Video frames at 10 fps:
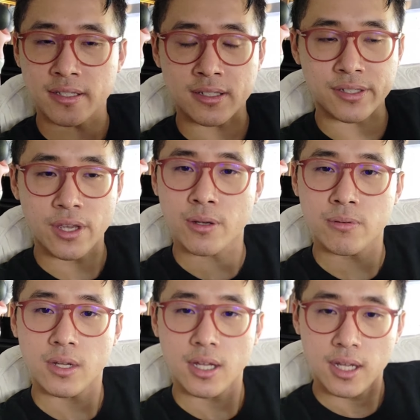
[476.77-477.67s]
It's
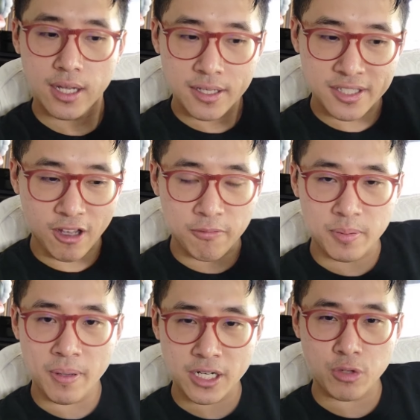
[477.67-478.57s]
so
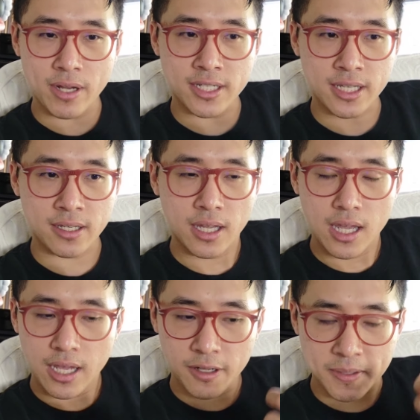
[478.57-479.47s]
self-perpetuating.
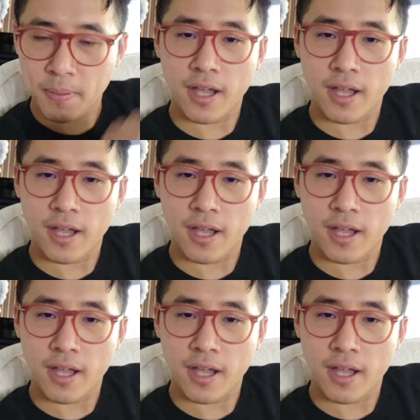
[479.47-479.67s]
It's a